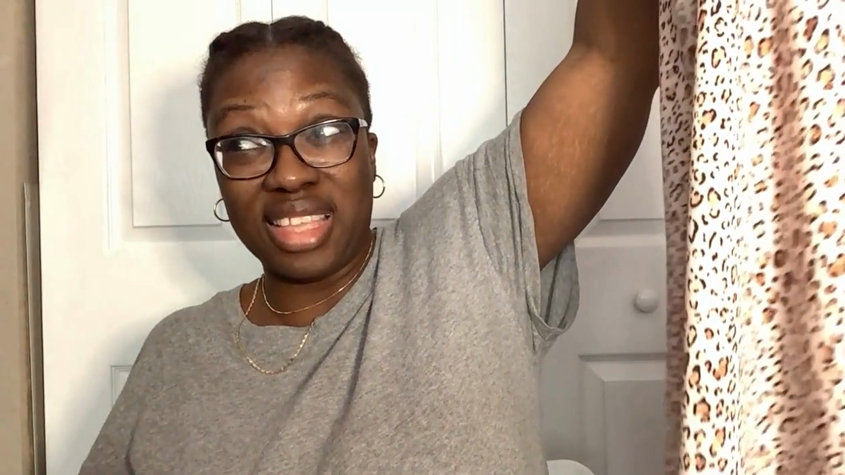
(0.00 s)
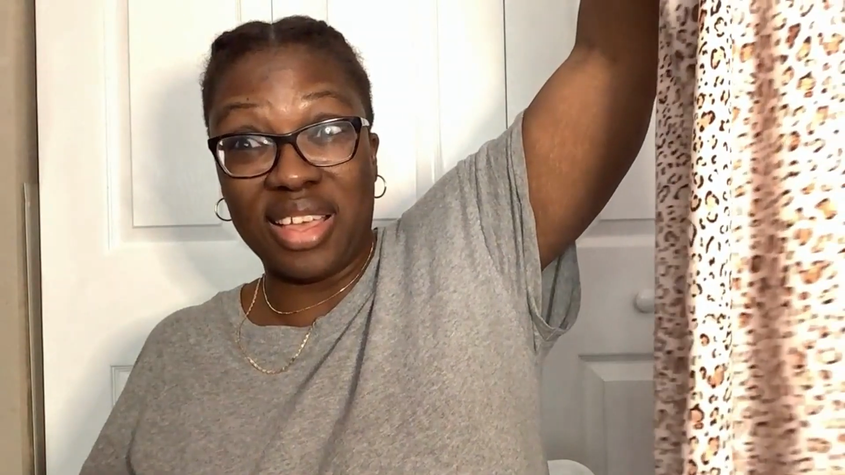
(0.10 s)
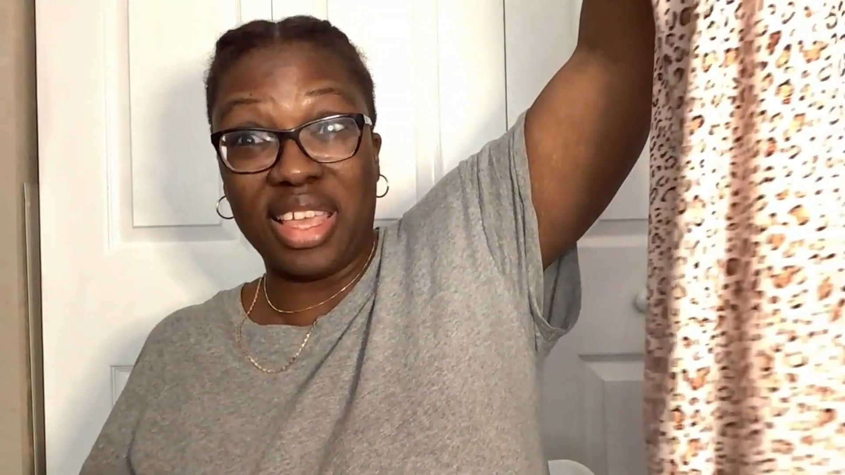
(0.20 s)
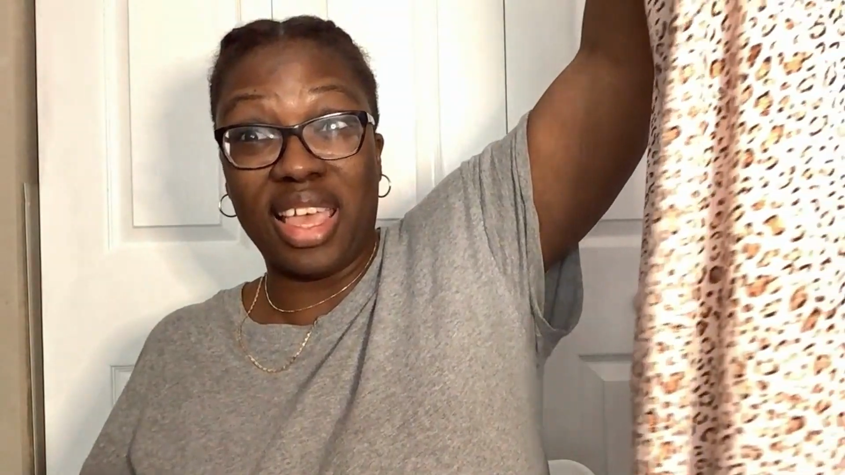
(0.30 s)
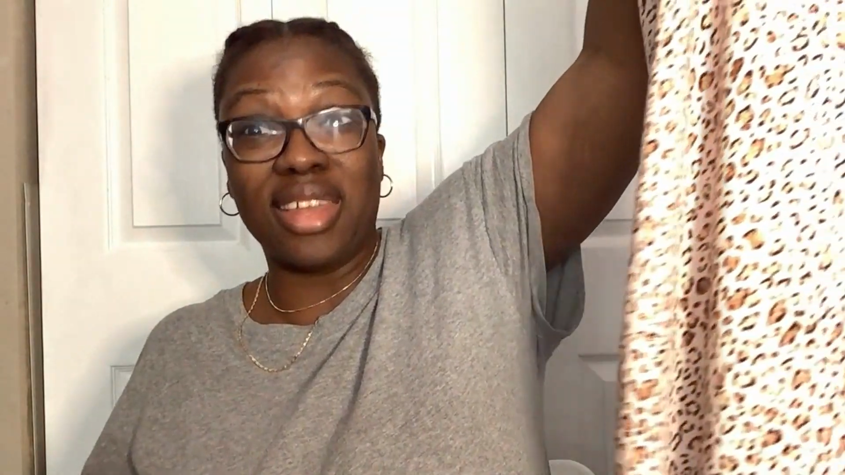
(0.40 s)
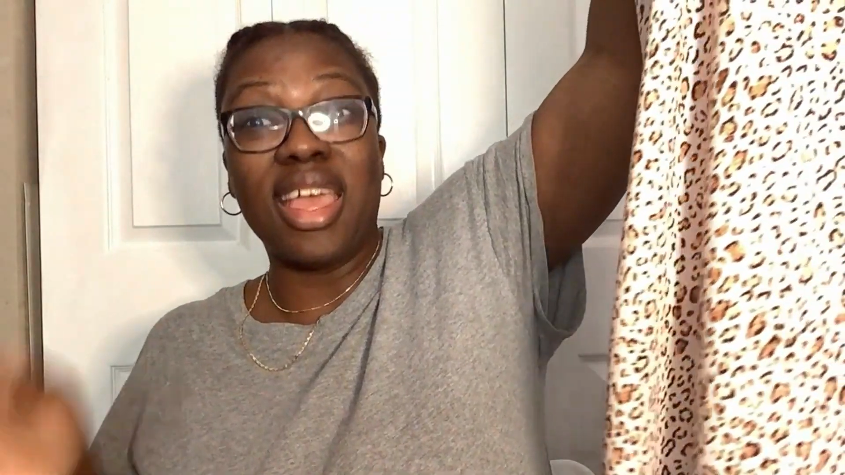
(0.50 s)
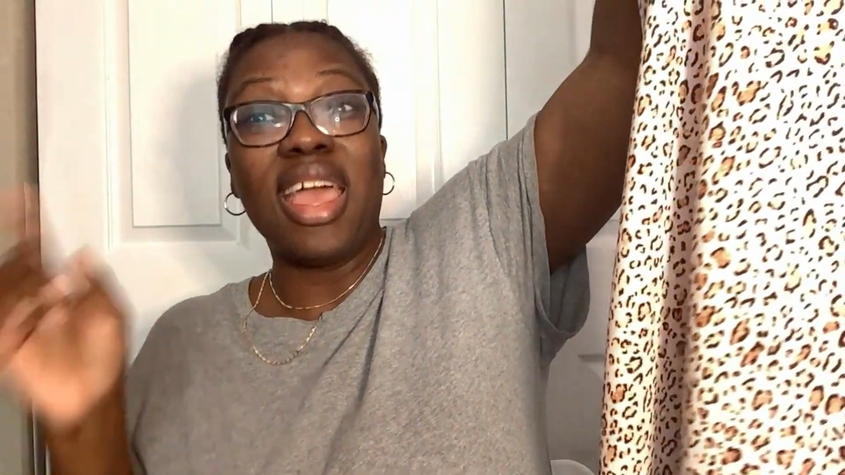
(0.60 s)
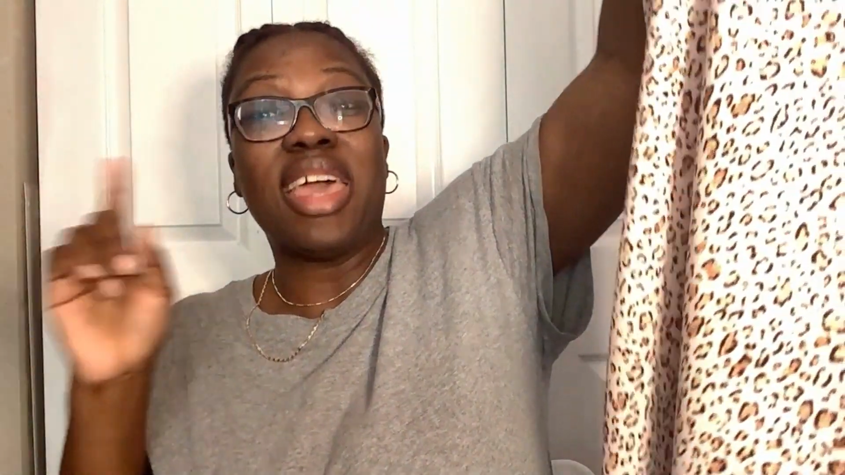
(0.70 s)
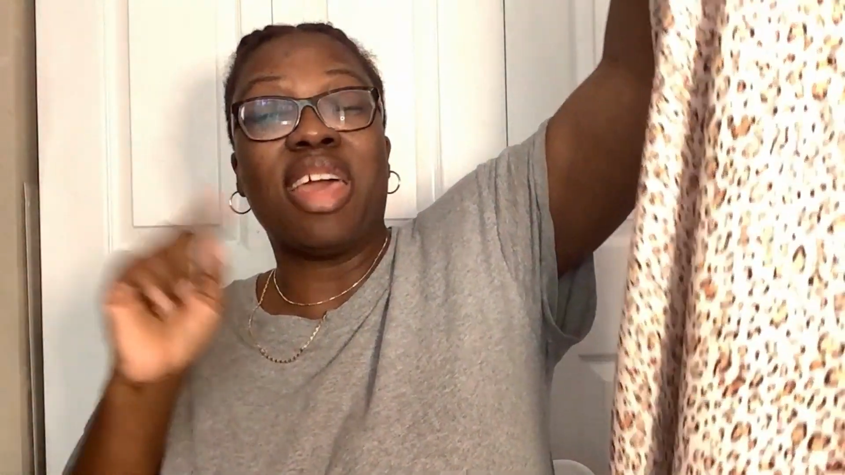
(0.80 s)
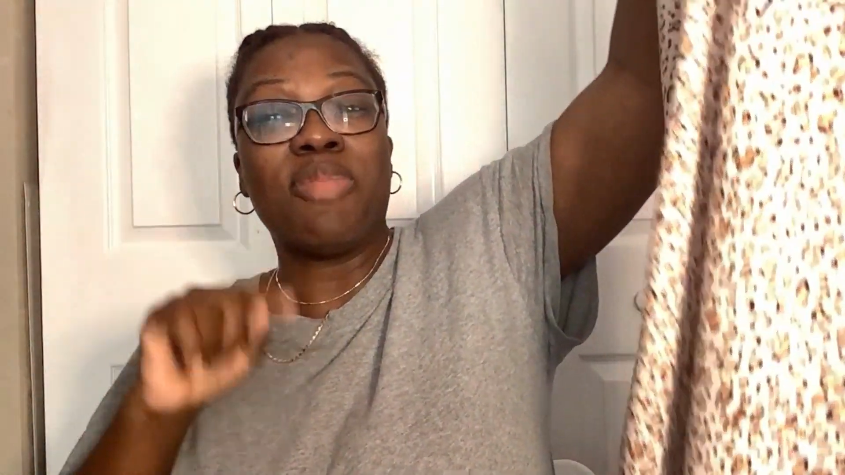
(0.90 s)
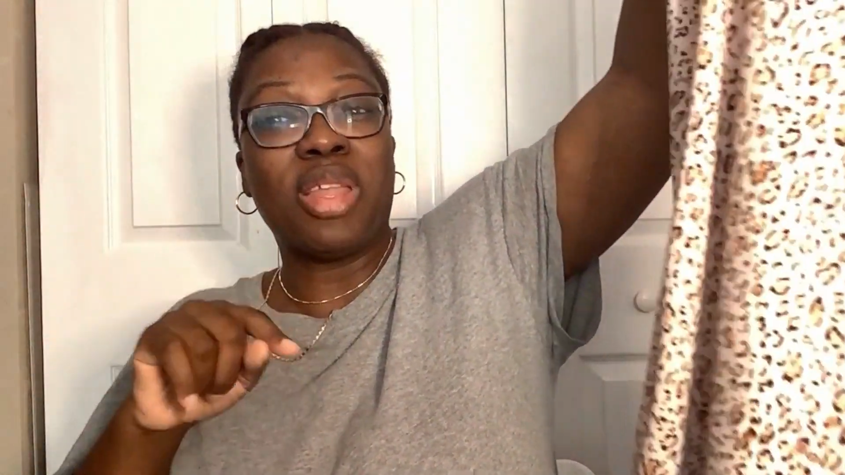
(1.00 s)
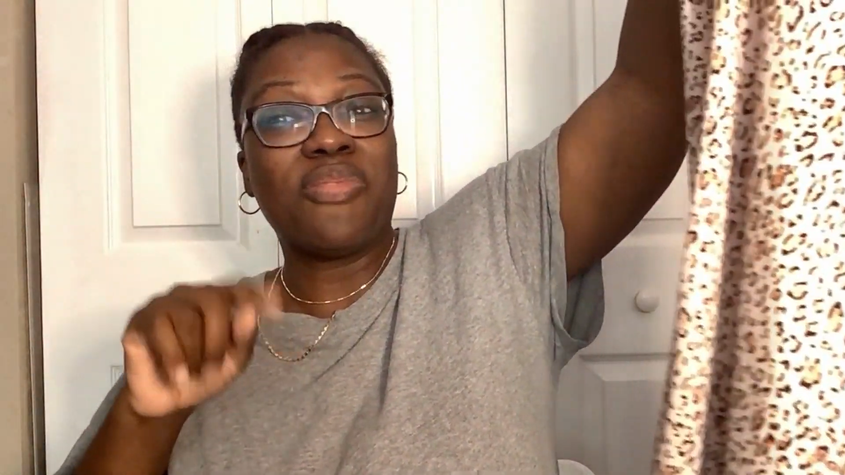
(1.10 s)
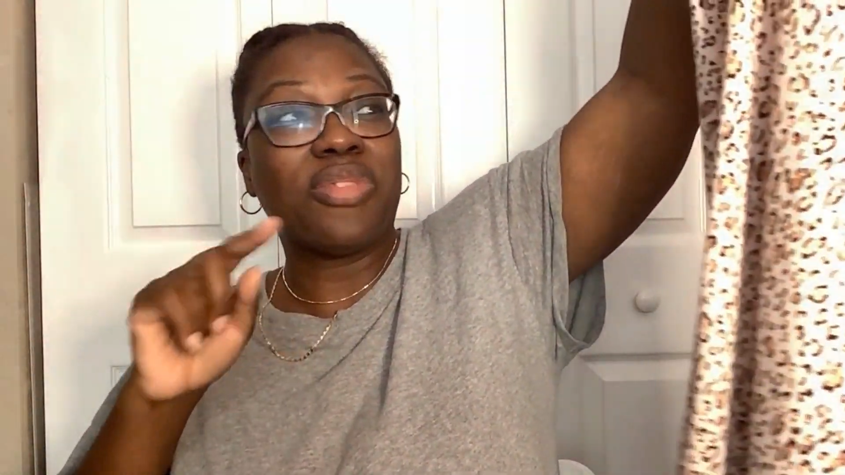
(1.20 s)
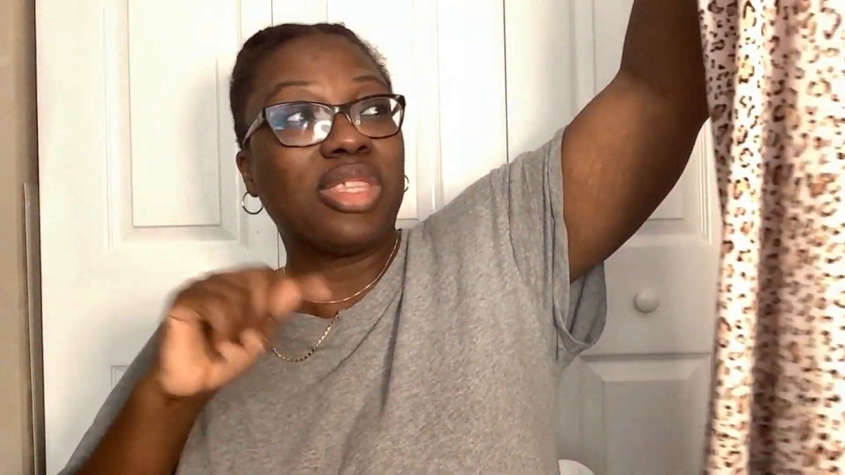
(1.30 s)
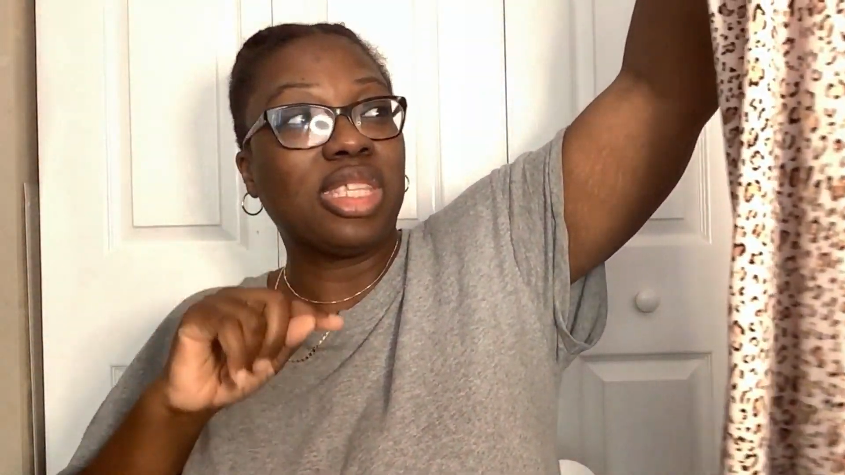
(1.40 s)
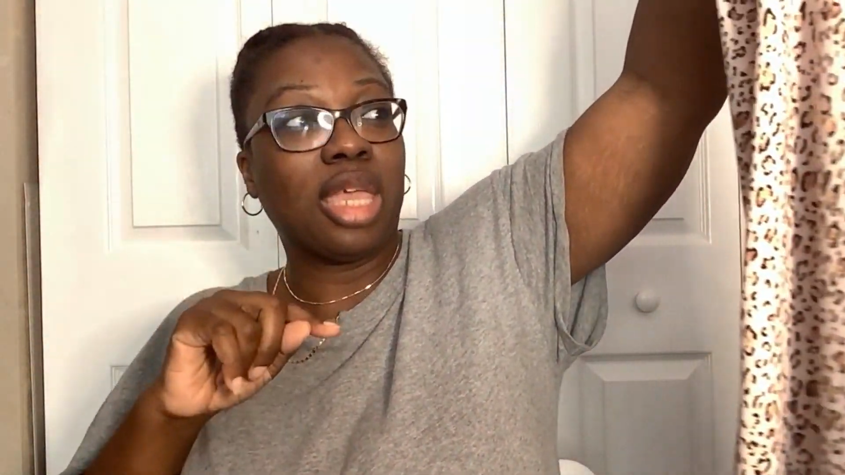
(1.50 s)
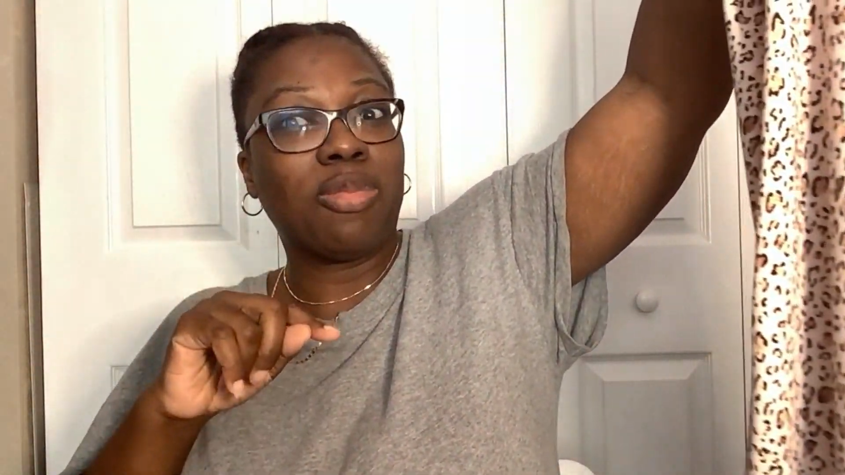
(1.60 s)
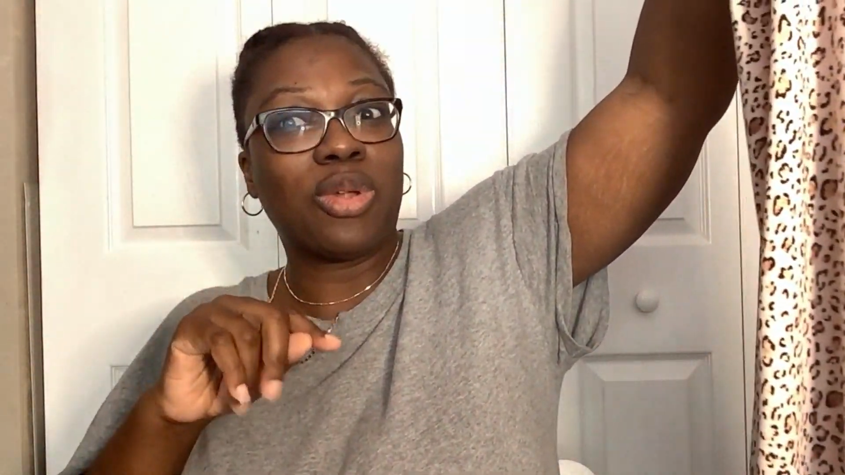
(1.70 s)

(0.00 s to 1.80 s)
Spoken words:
out yet, and I made it for the same